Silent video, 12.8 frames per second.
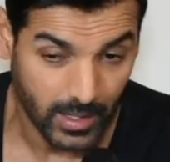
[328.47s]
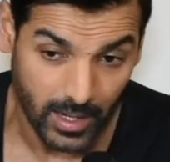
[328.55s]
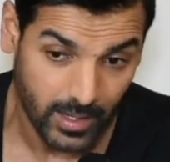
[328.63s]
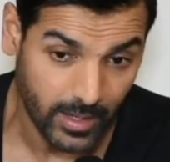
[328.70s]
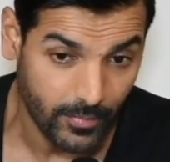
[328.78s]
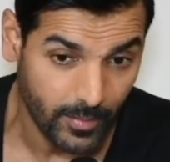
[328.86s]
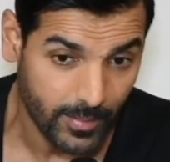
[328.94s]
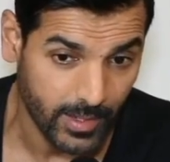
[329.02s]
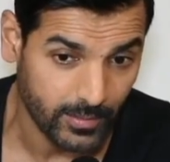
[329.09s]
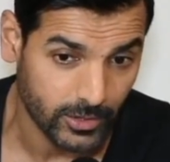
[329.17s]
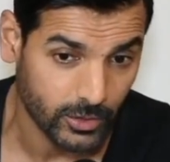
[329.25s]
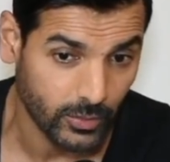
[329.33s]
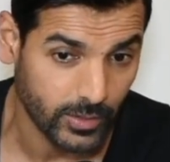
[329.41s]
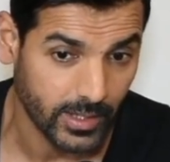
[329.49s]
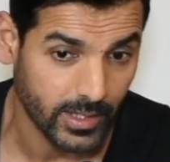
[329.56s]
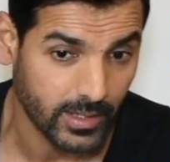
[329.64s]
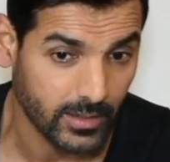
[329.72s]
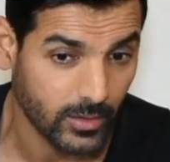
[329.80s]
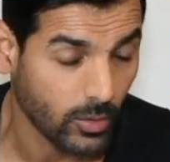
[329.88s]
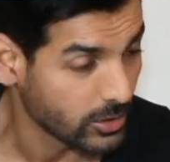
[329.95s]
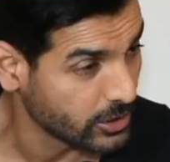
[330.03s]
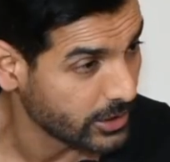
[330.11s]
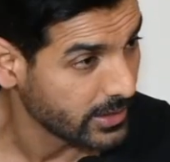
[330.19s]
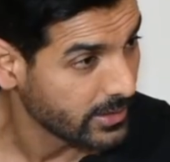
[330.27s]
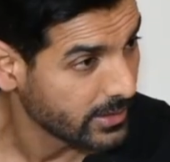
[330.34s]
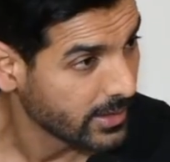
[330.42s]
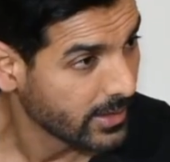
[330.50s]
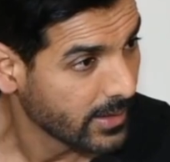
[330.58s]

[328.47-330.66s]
Luckily for me, I was shooting in Kochi,